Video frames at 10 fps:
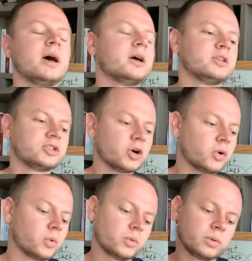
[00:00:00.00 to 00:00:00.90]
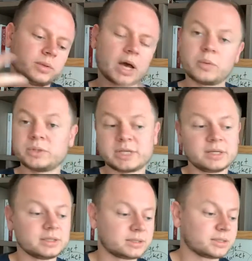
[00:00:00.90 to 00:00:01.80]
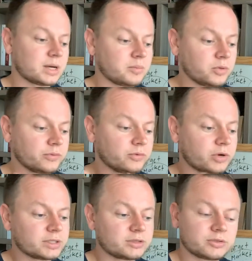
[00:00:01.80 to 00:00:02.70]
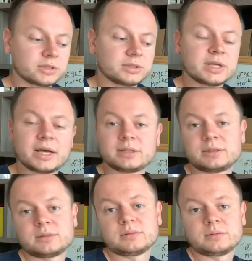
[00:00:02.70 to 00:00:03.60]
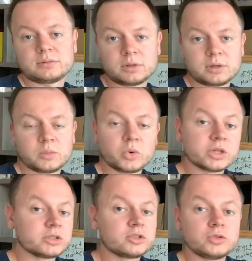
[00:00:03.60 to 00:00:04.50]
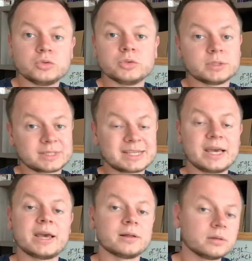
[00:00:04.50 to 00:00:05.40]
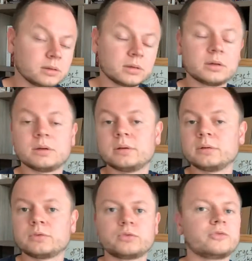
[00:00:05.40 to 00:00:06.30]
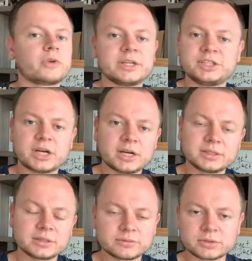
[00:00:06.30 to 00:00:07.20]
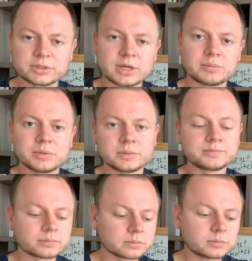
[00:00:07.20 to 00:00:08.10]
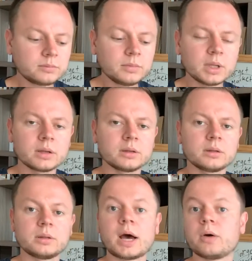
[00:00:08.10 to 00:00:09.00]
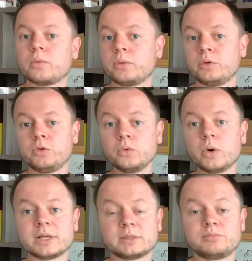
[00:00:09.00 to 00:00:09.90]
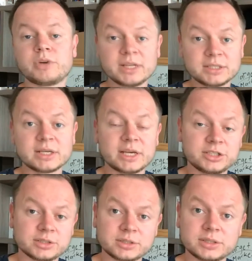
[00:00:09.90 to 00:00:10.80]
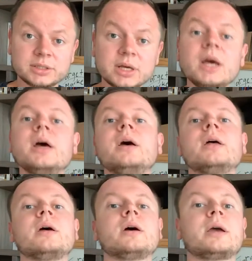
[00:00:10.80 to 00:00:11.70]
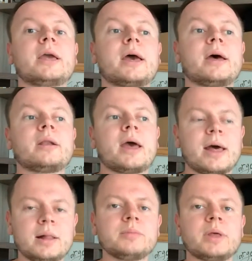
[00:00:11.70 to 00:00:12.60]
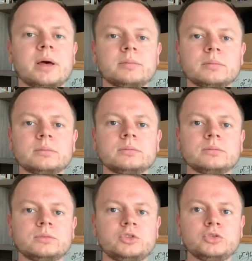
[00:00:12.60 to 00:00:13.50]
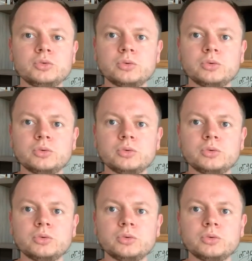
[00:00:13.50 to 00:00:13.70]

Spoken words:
So now we take this example of the restaurant that wants to scale through franchising, for example. Now, you as a branding agency can help them to